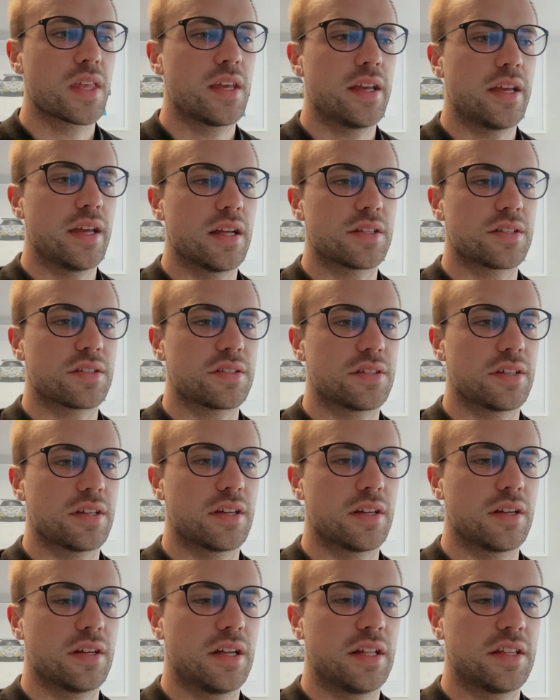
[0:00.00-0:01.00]

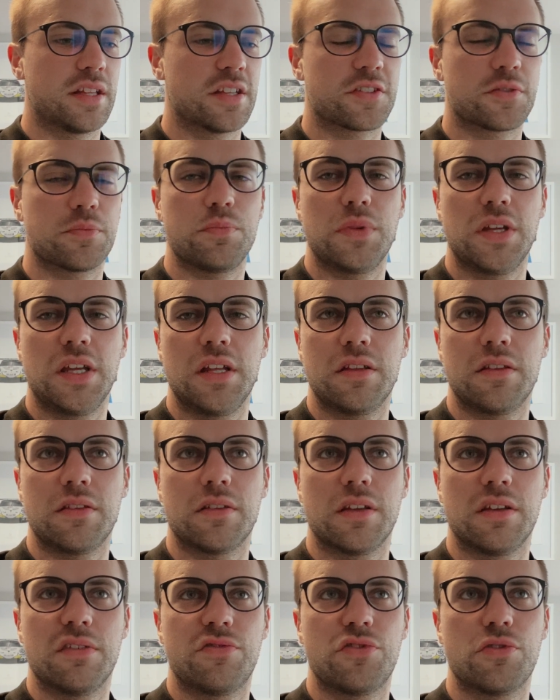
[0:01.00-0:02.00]
it doesn't
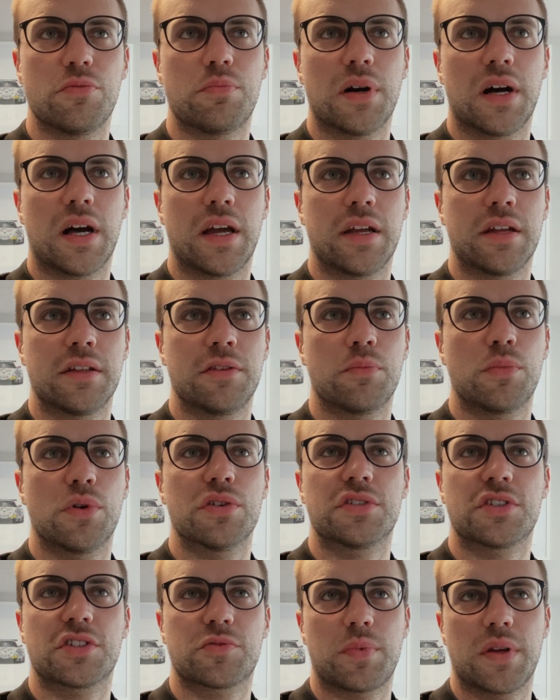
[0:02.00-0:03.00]
mean if you buy the
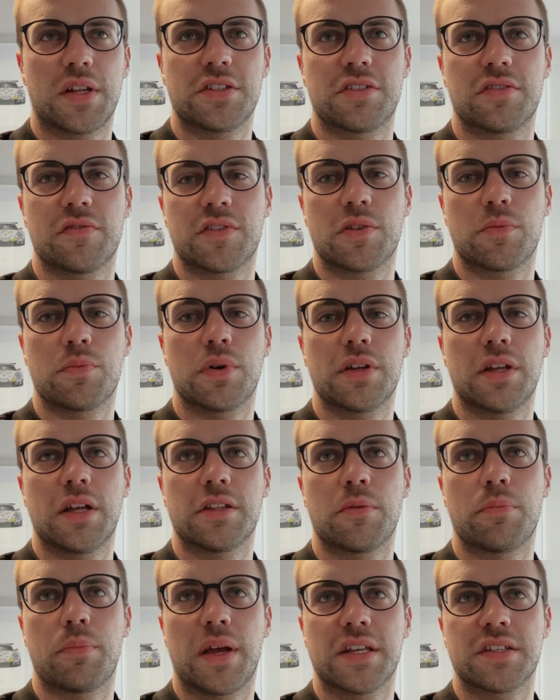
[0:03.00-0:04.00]
most expensive and
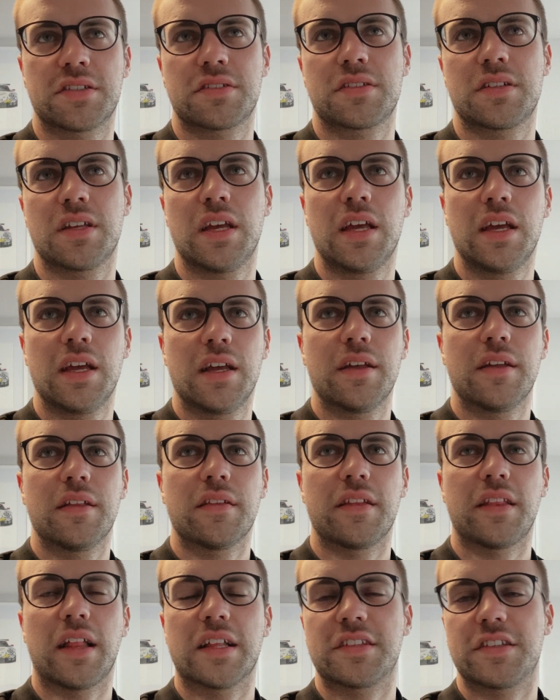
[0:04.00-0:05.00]
the best,
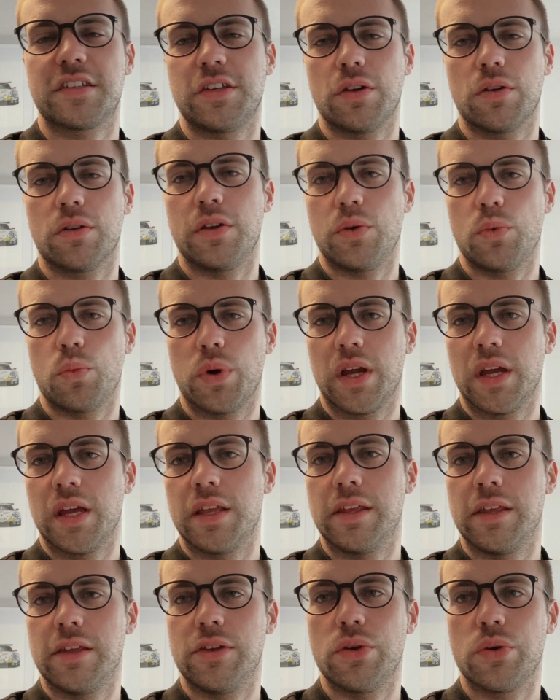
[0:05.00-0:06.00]
that's the only way
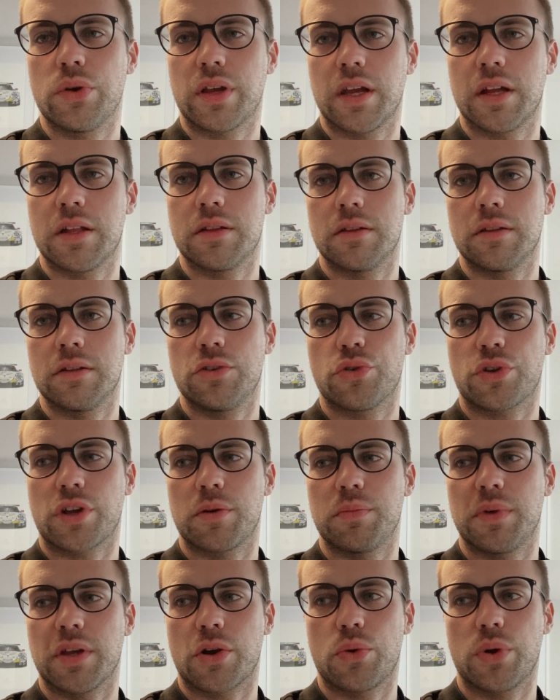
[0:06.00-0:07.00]
you
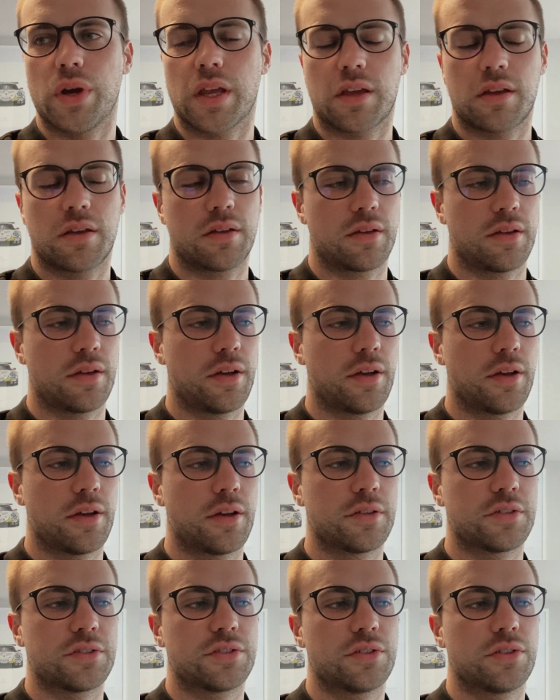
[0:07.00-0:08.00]
can be quick.
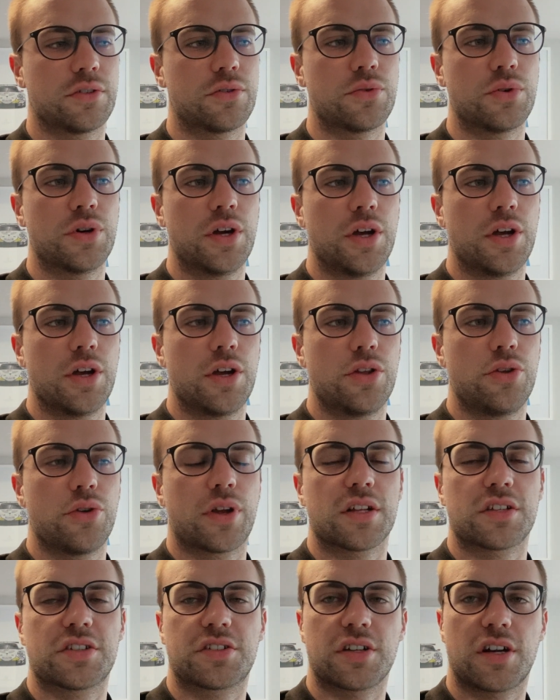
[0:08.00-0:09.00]
So you
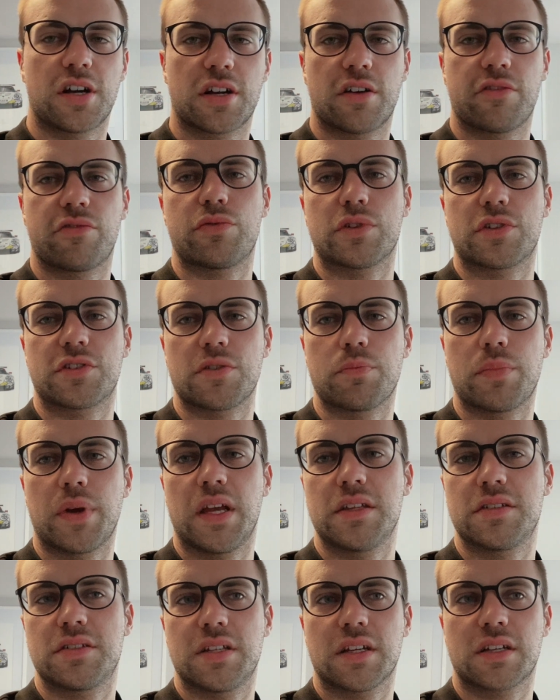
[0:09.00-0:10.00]
can start off with some
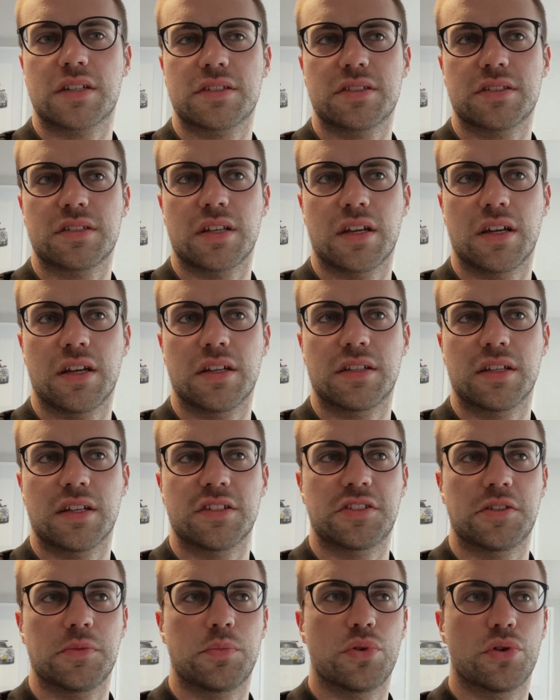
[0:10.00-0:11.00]
basics. I think
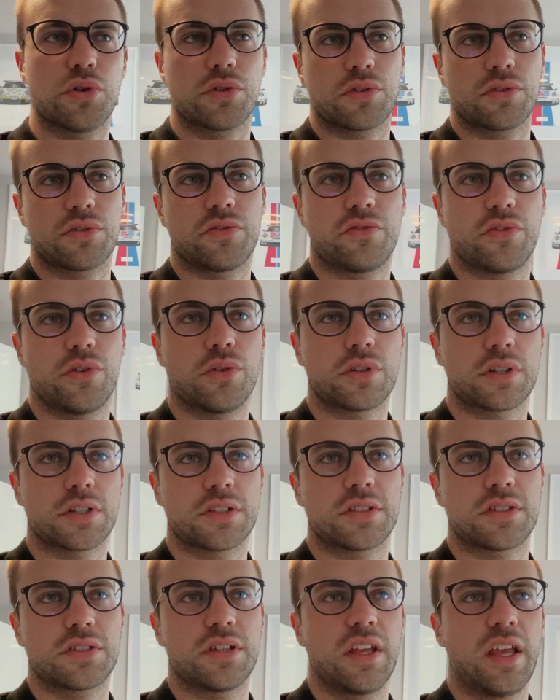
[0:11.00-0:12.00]
it's important to
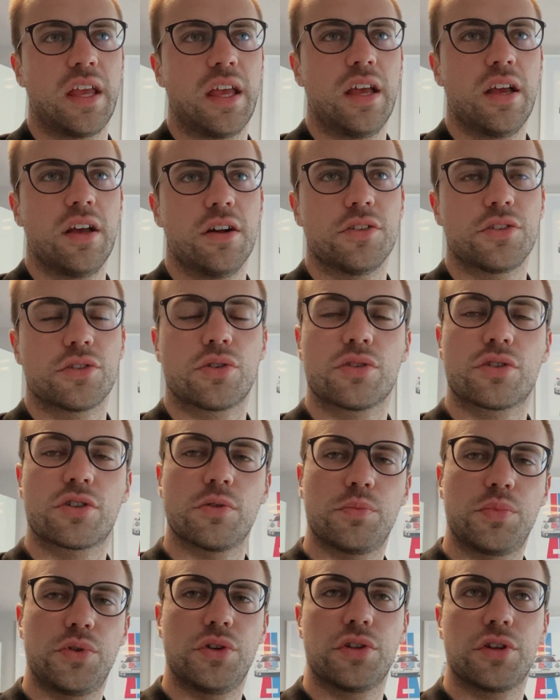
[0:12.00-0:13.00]
focus on a good
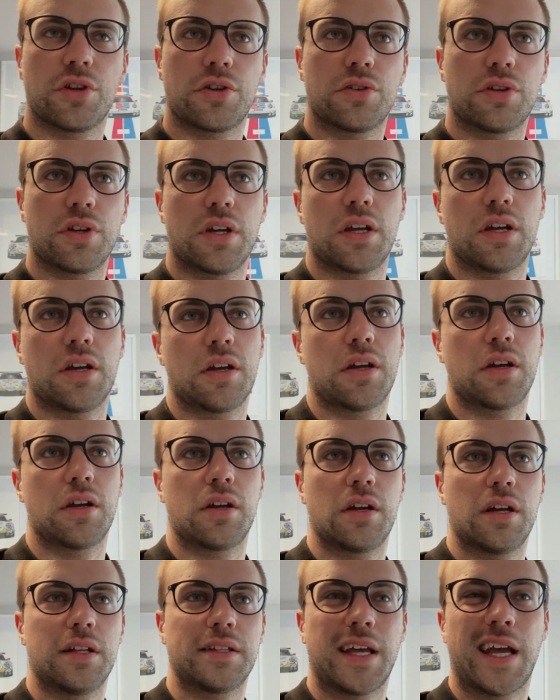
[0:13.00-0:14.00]
computer.
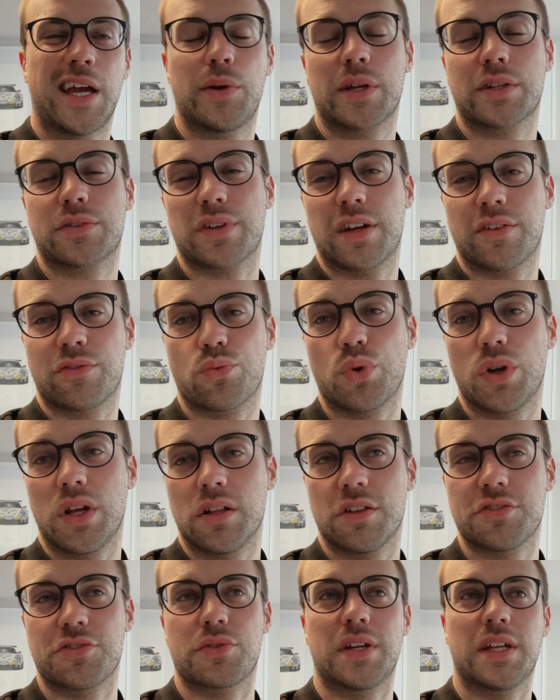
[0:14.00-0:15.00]
A direct drive
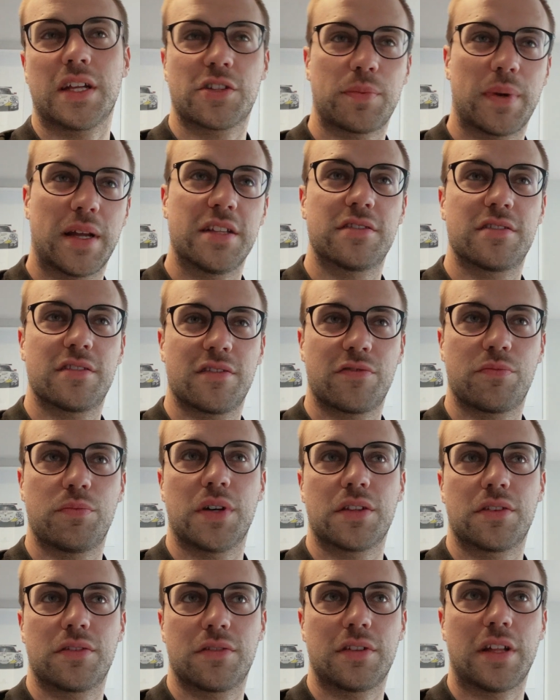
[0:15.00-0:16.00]
wheel is very expensive,
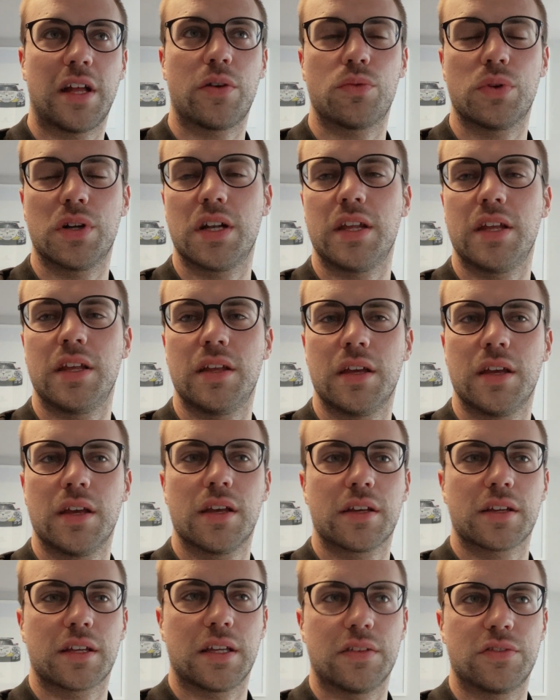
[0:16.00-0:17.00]
but that really
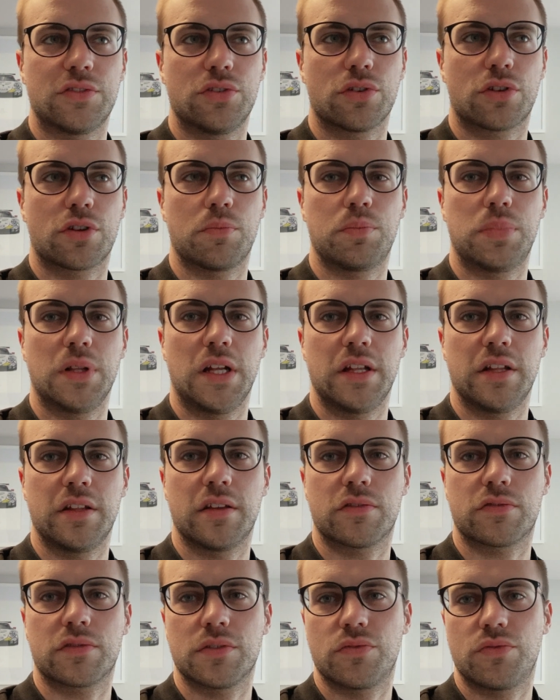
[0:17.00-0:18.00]
gives you a completely
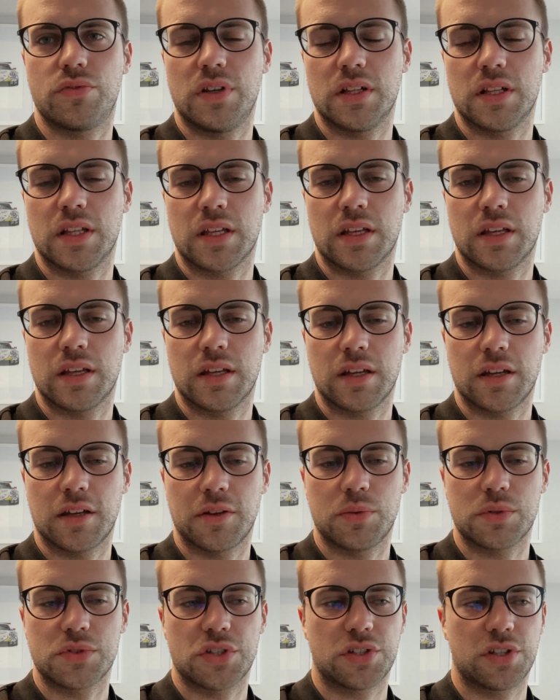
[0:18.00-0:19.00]
different feeling,
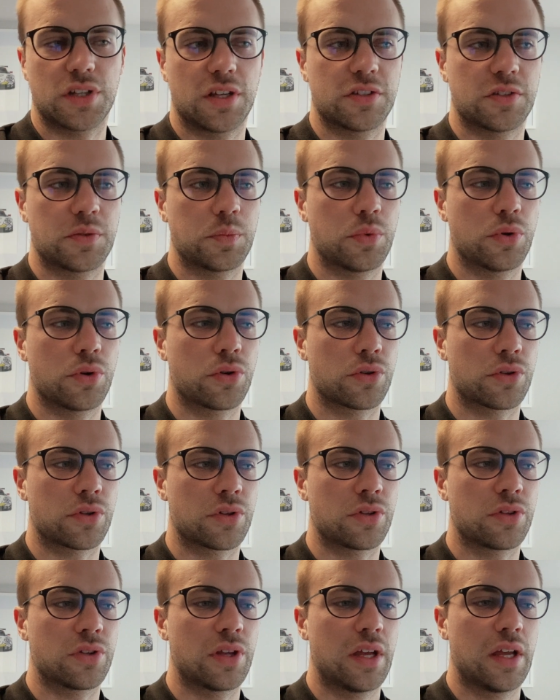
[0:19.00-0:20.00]
which I think is
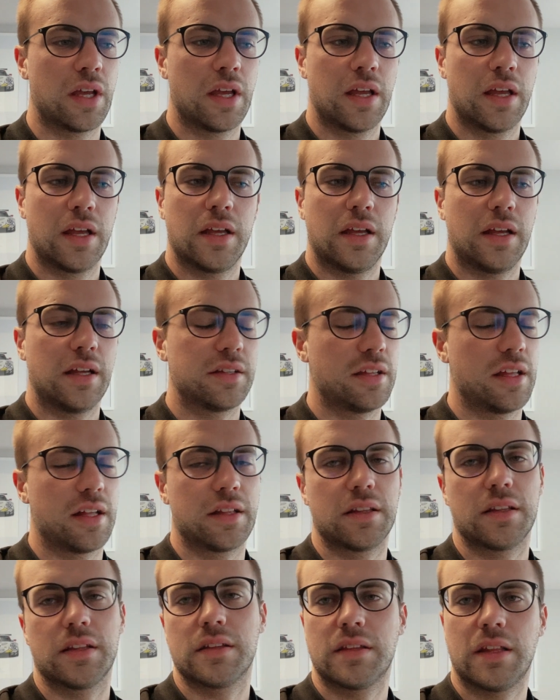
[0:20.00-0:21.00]
important. And
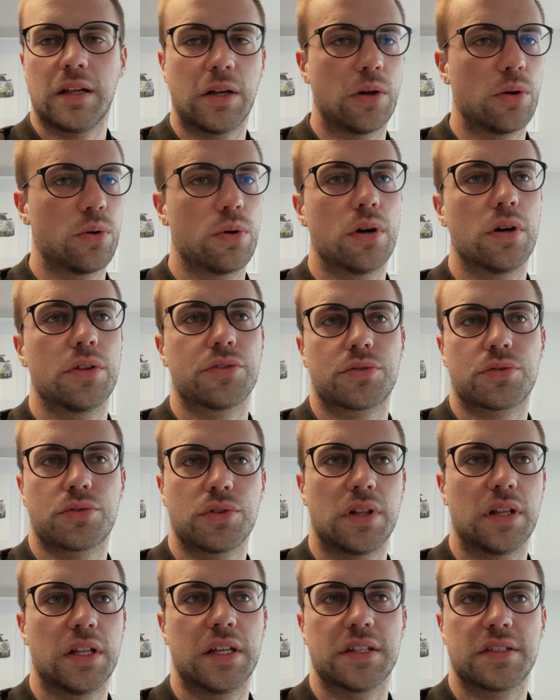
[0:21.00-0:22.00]
then go on through
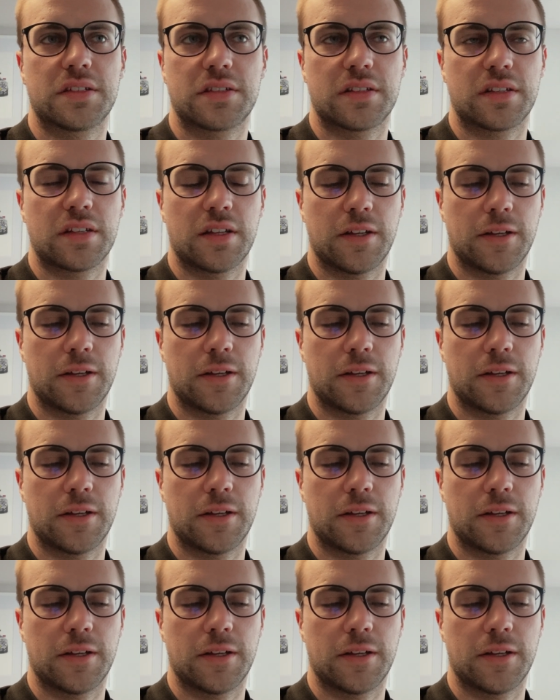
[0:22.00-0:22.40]
the list,